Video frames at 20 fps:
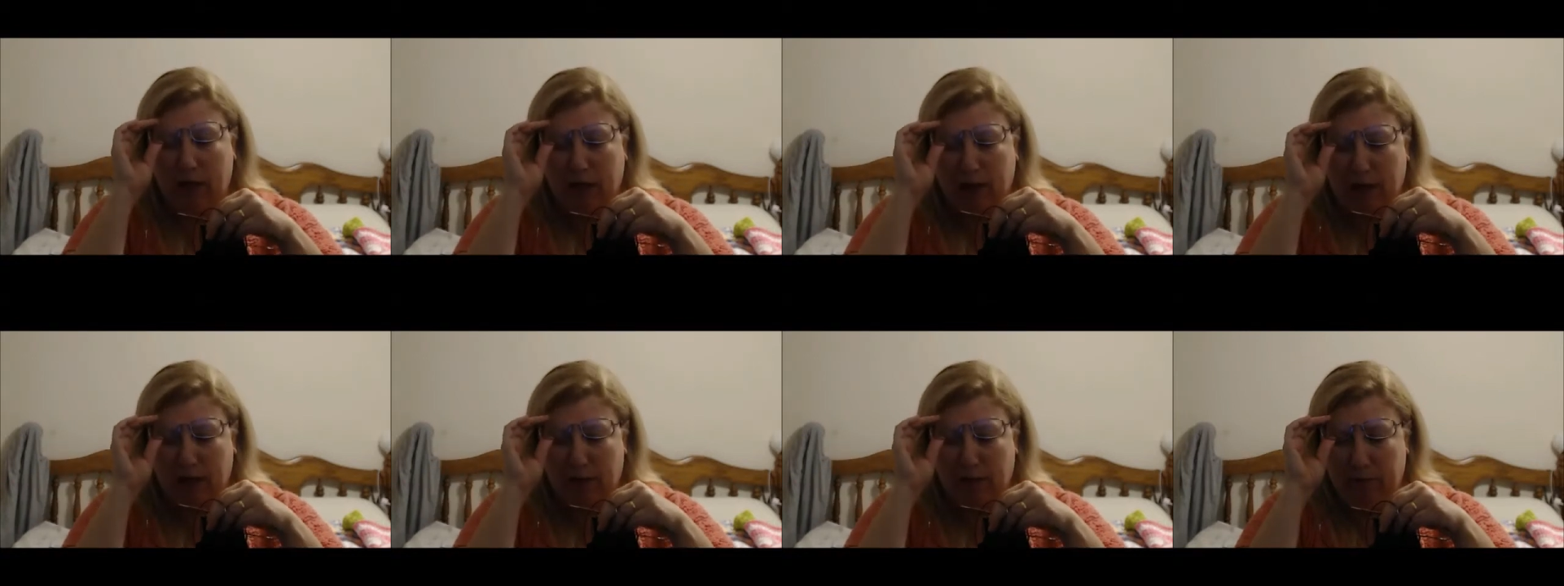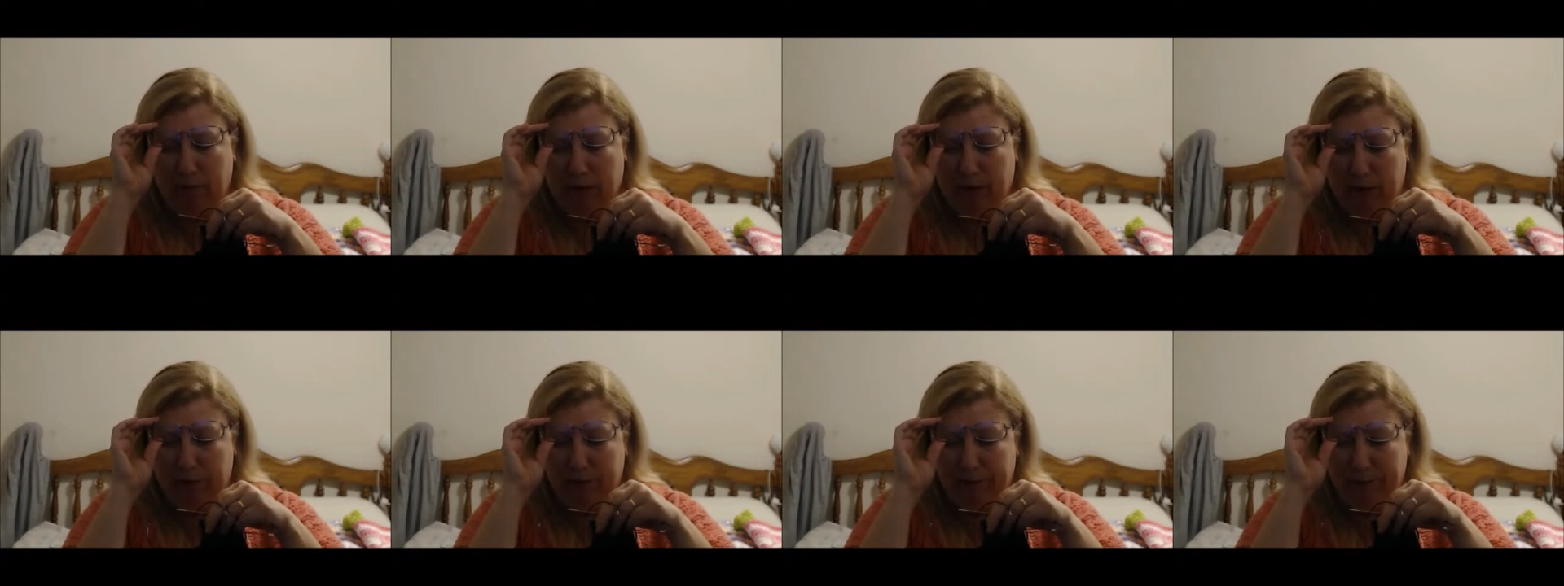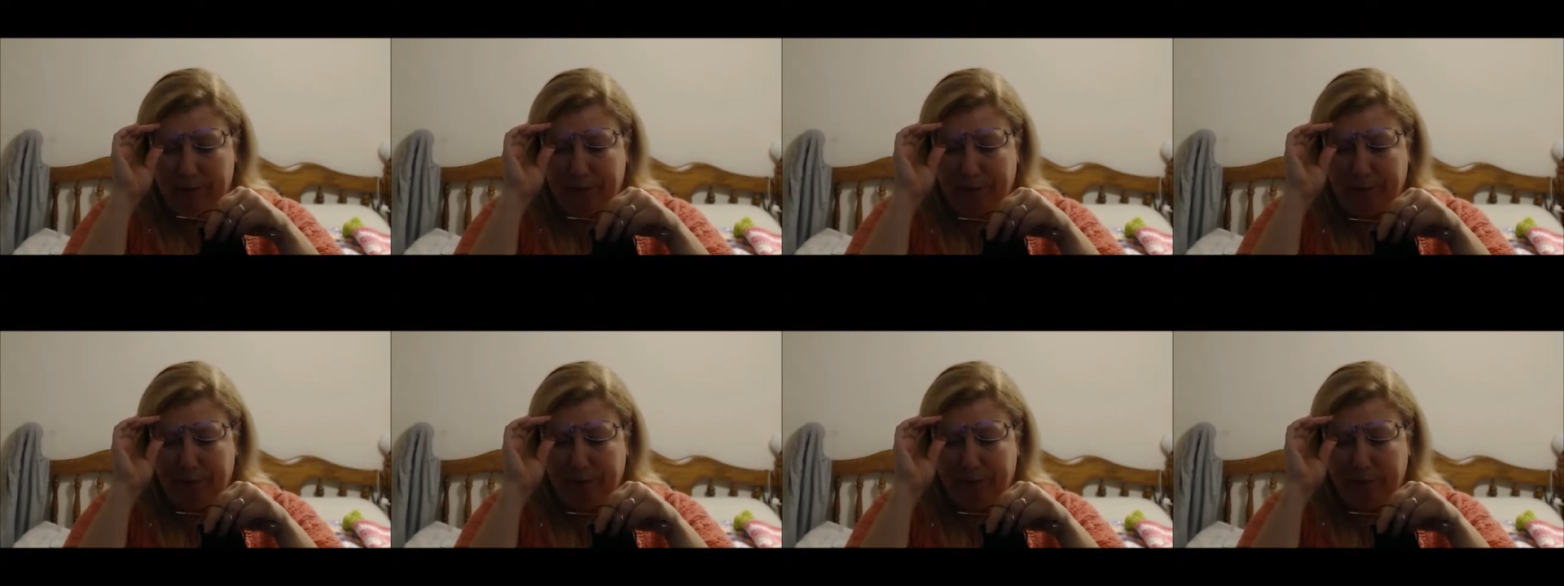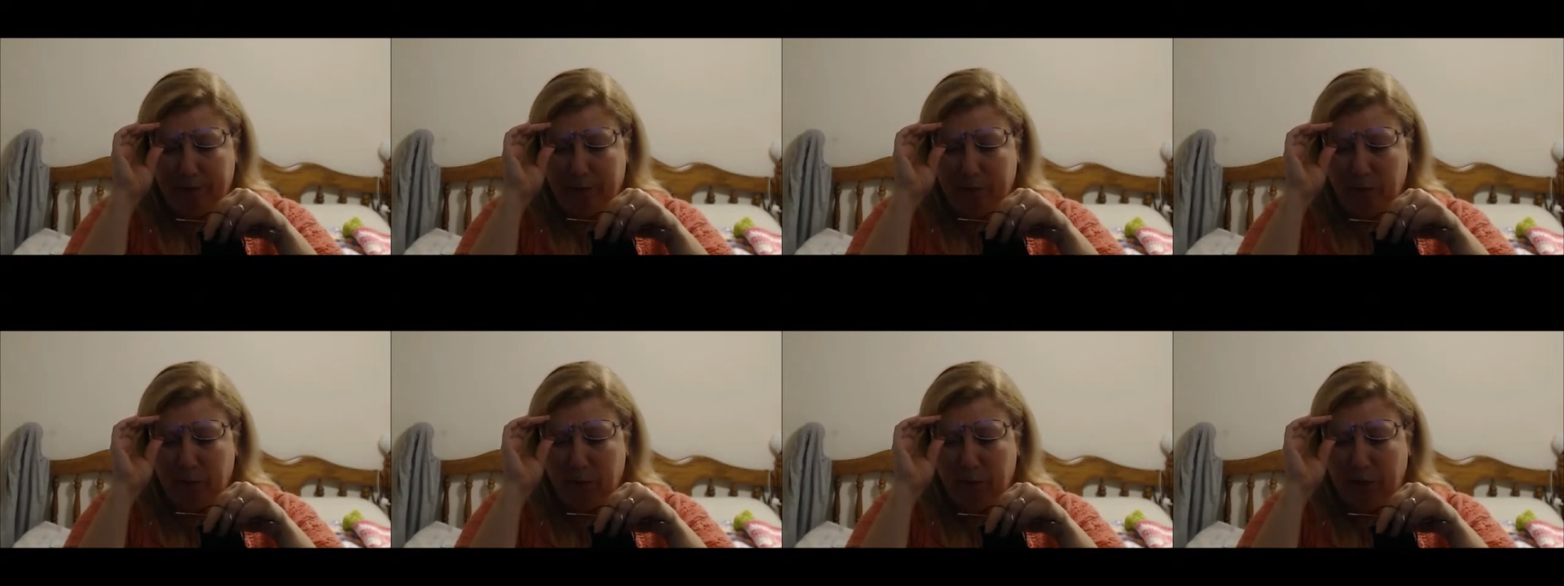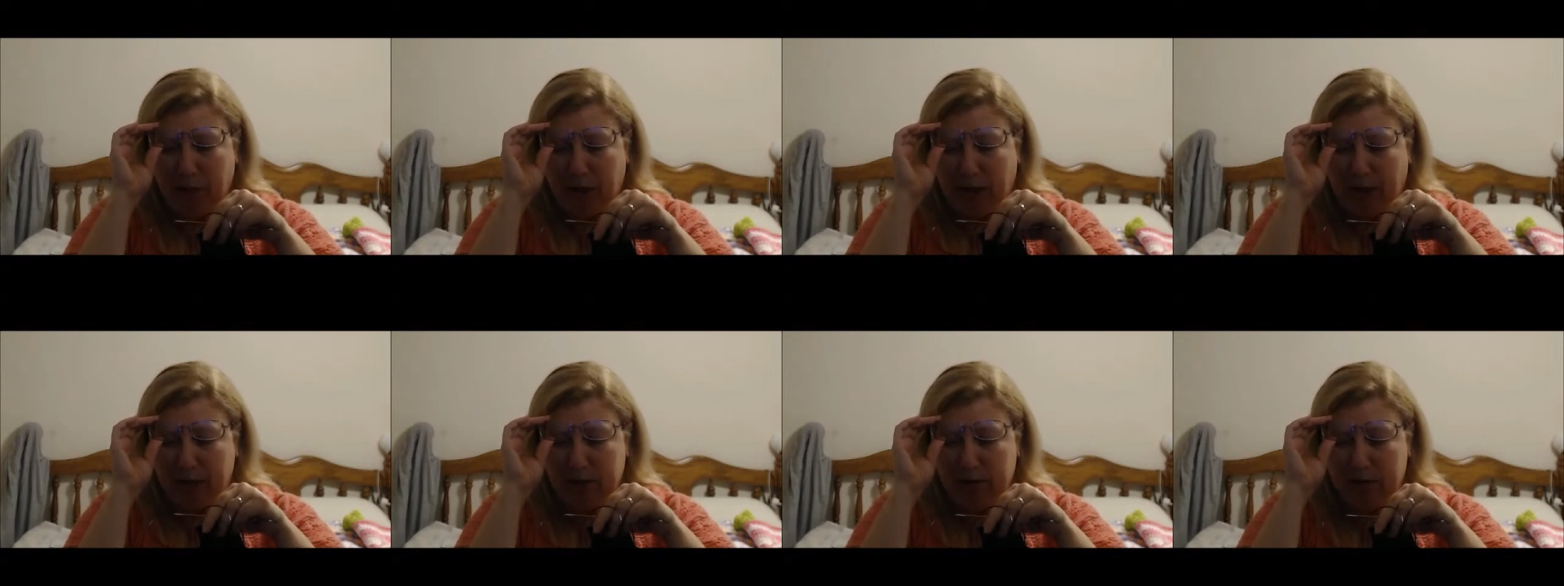can't read with my
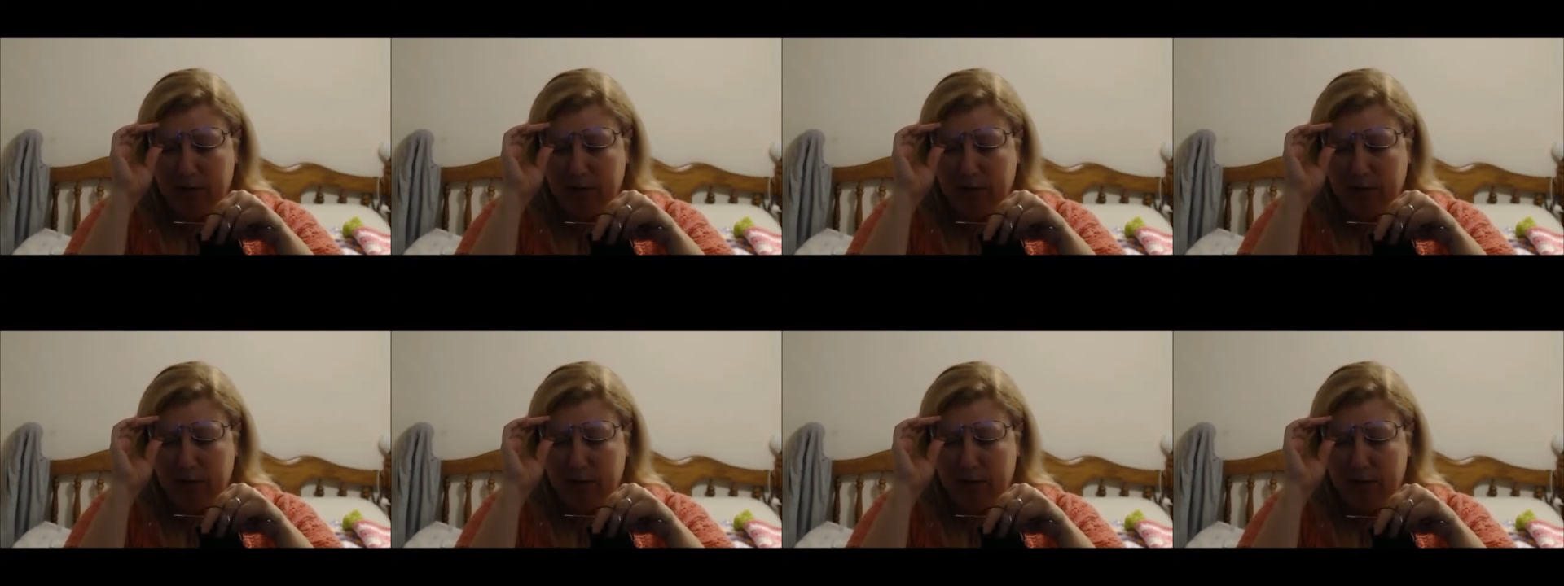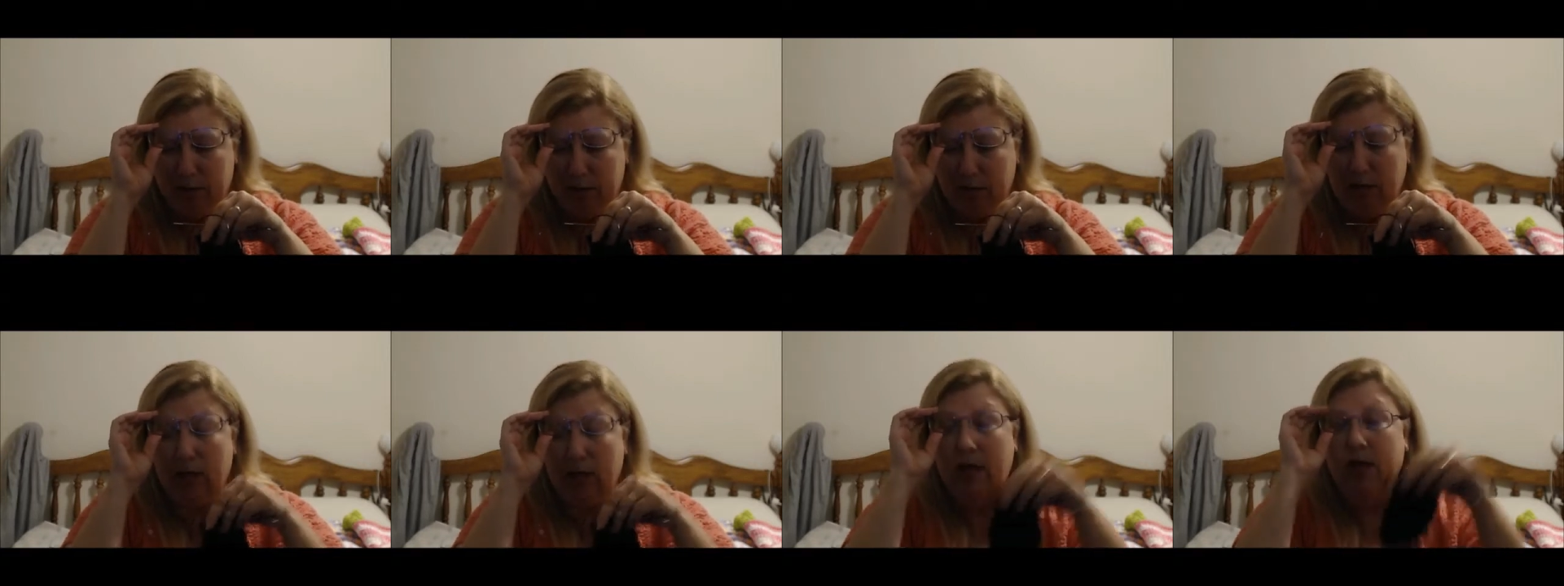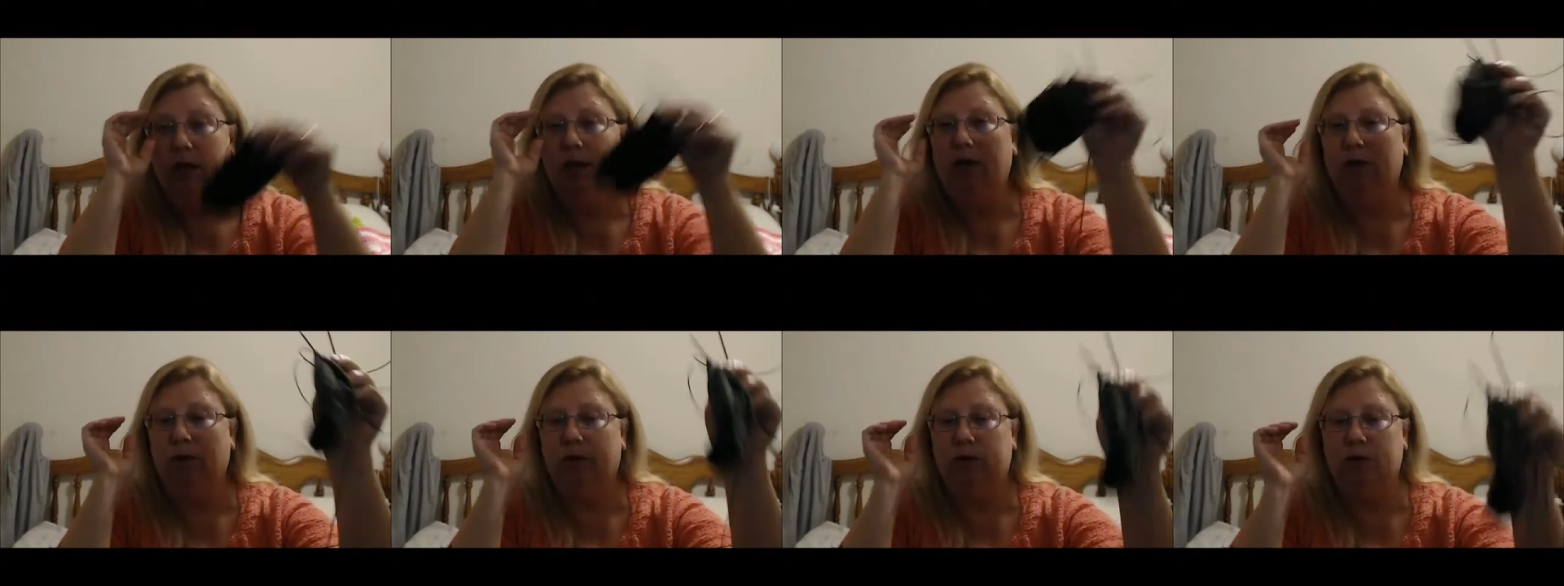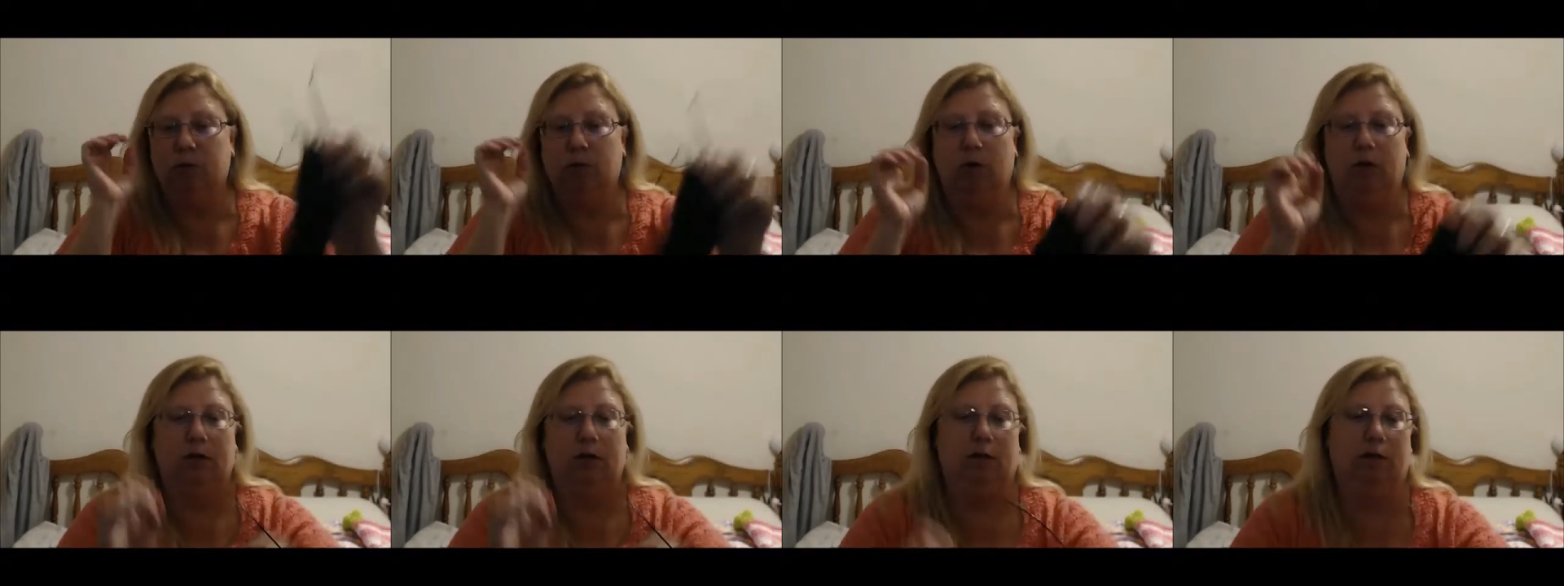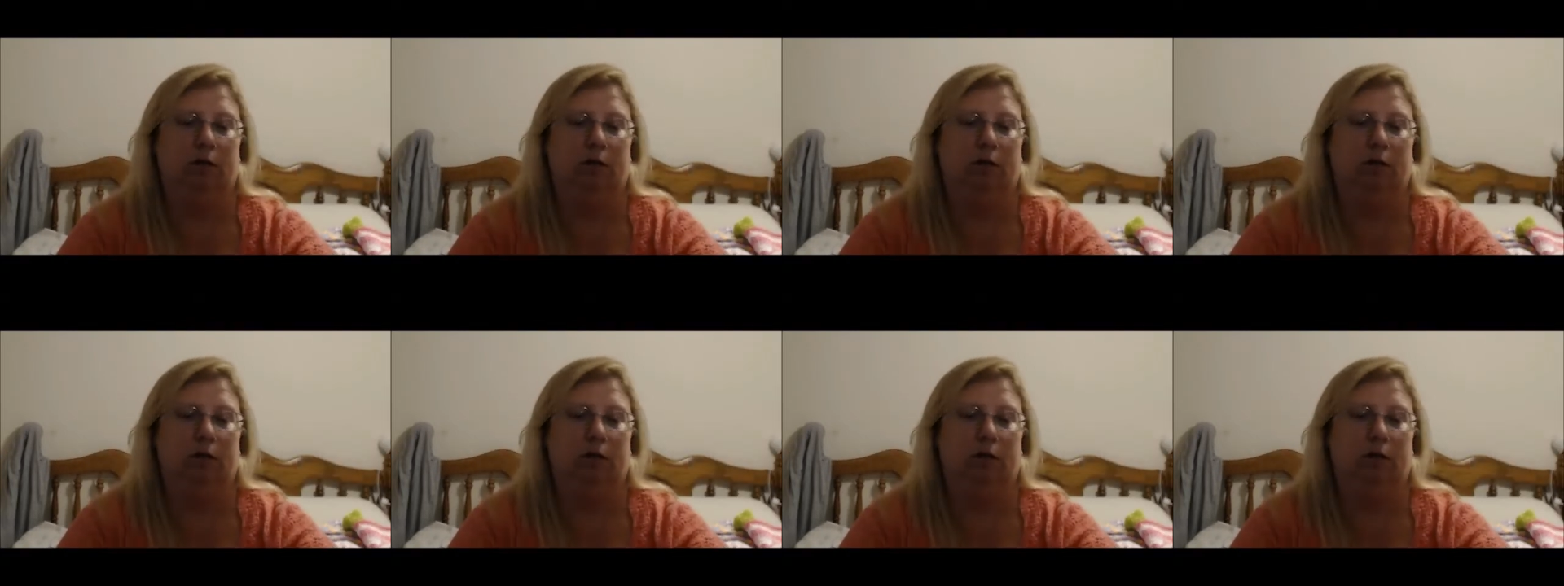glasses on. US 1.